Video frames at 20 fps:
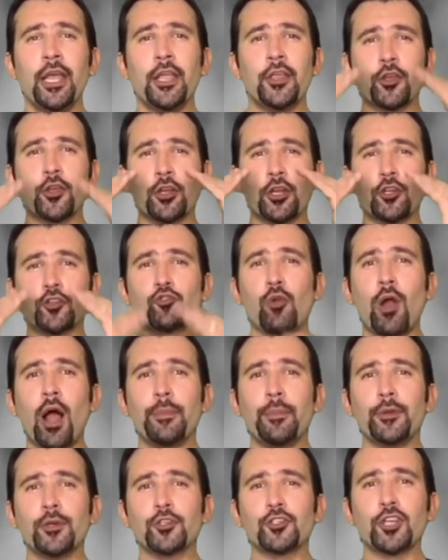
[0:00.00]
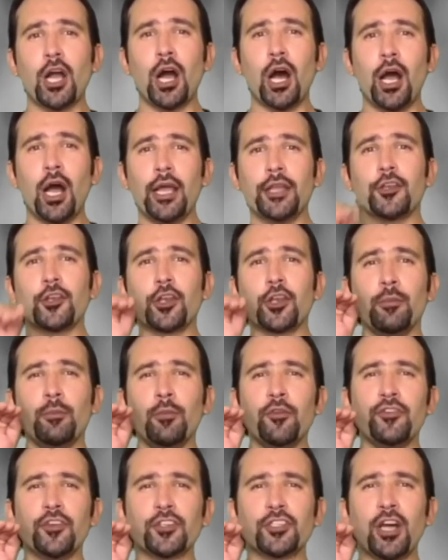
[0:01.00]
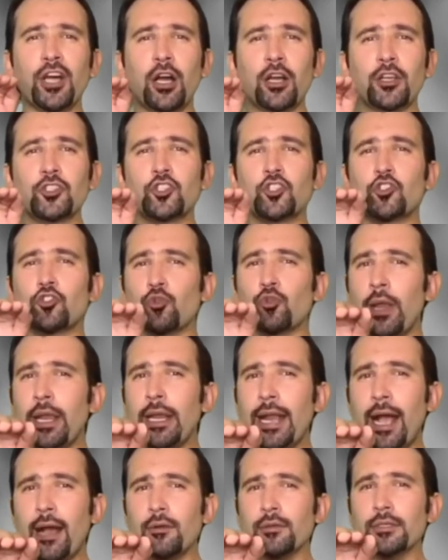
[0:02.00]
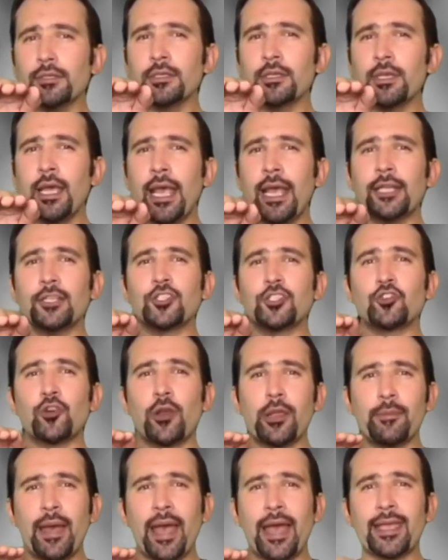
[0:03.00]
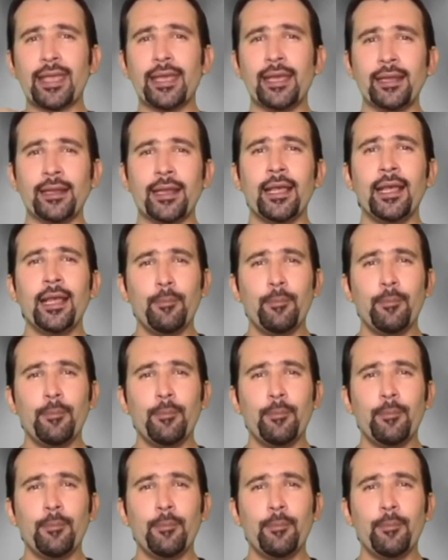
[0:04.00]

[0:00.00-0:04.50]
You're gonna drop your jaw and you're gonna move your tongue straight out and straight back in.